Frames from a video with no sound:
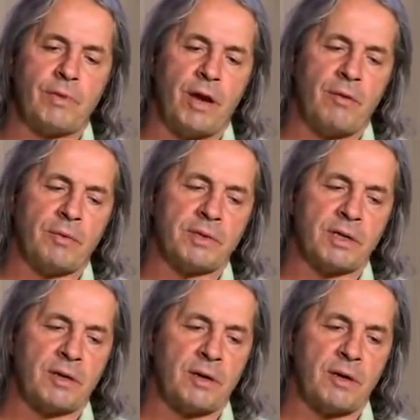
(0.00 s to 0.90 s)
know,
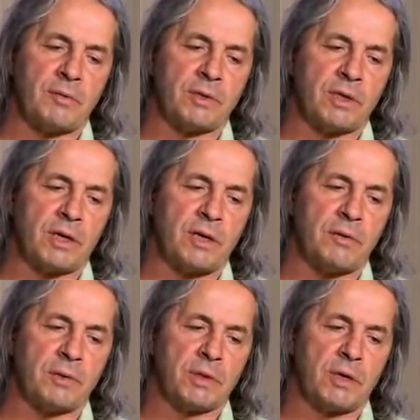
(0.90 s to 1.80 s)
it was
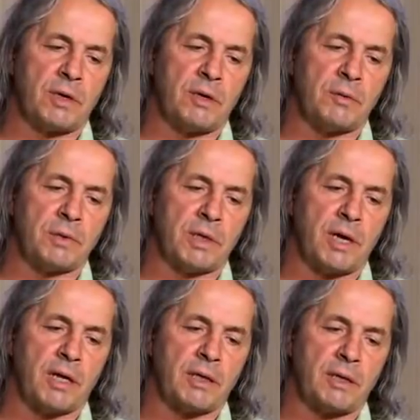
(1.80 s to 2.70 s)
a
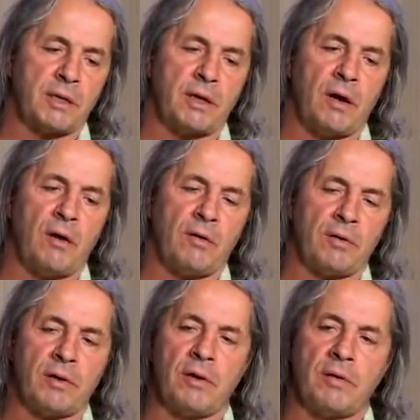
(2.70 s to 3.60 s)
gut call.
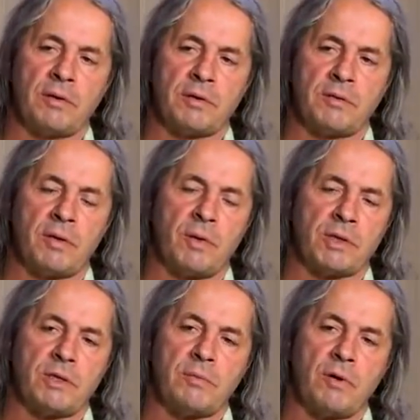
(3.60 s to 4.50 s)
You know, it was a
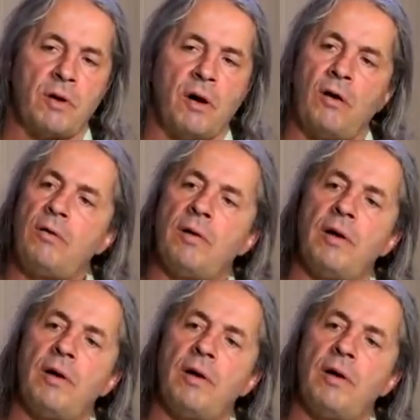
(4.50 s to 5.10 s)
questionable call.